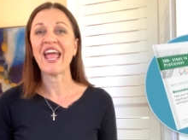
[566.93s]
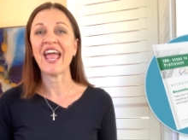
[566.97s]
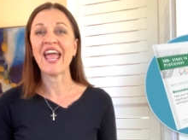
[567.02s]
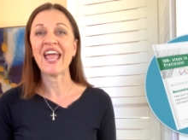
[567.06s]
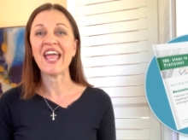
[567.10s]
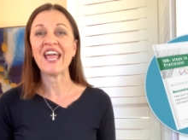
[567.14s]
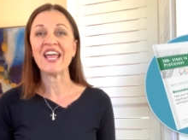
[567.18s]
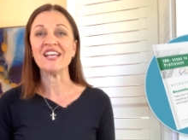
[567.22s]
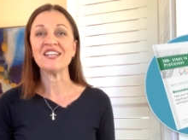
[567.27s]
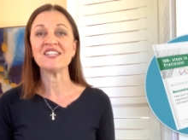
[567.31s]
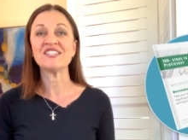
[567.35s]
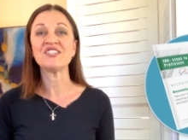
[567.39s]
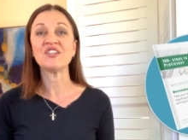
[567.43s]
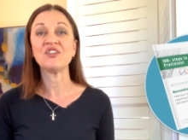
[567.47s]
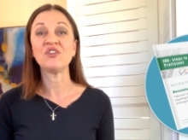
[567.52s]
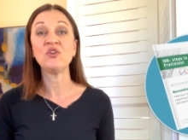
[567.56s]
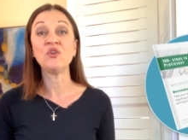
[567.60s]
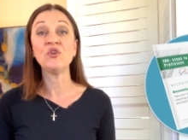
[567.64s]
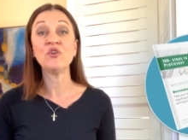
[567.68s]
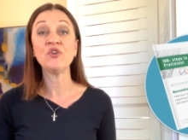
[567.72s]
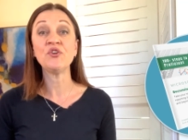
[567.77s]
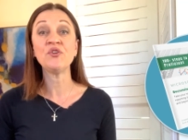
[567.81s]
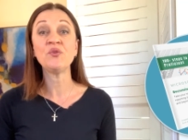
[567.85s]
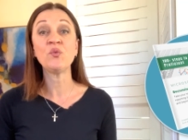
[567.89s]
and
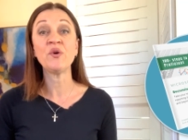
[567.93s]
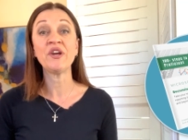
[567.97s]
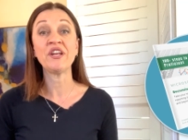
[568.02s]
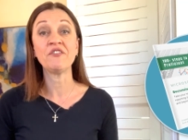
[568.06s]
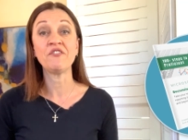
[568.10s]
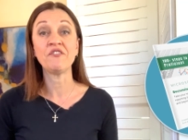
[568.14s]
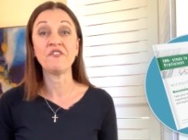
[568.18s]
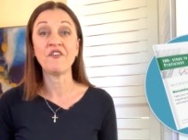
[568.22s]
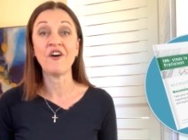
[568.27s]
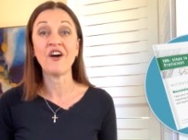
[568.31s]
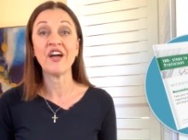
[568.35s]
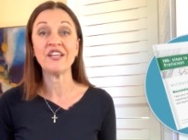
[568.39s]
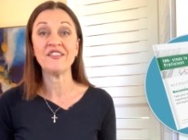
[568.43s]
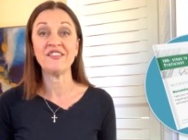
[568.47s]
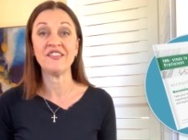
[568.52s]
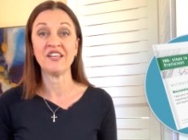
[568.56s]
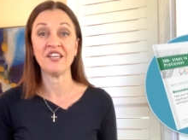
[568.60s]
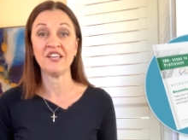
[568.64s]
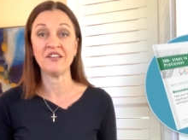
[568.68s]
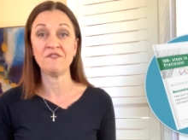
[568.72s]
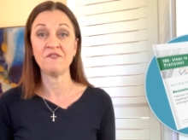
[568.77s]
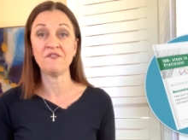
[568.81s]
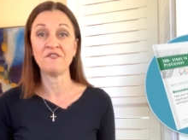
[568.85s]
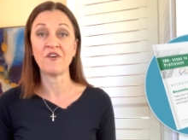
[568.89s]
learn where to find
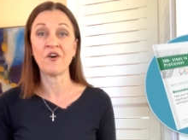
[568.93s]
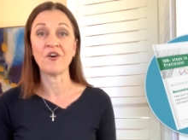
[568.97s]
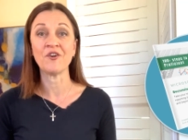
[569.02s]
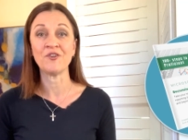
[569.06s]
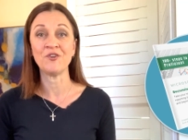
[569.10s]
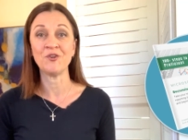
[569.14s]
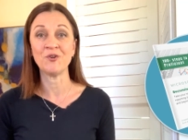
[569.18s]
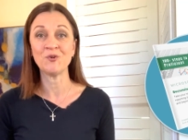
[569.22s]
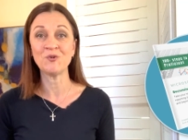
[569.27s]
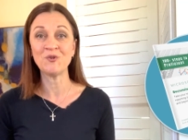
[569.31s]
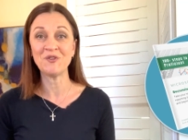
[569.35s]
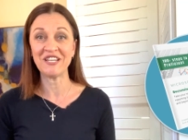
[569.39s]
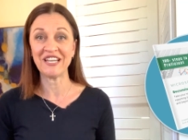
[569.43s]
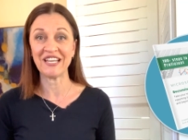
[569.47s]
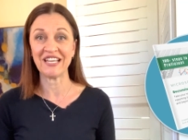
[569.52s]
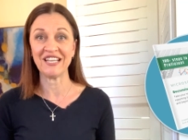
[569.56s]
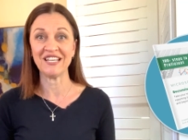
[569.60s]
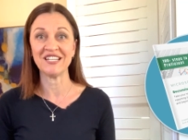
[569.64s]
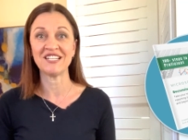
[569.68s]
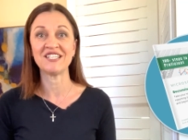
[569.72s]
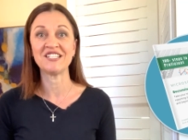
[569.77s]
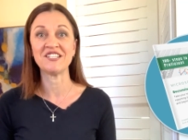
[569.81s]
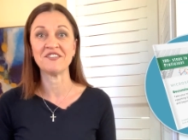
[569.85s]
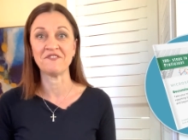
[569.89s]
the info you'll
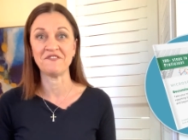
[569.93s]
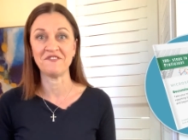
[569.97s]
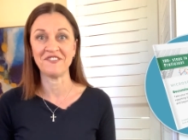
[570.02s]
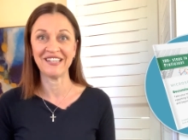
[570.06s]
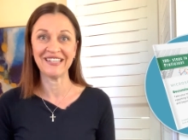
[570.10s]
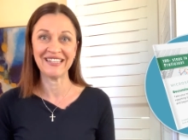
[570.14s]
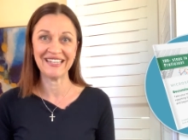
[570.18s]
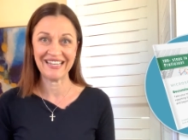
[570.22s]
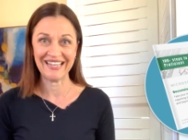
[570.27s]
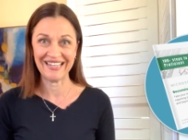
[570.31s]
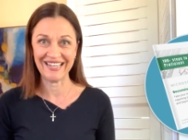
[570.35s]
need to fill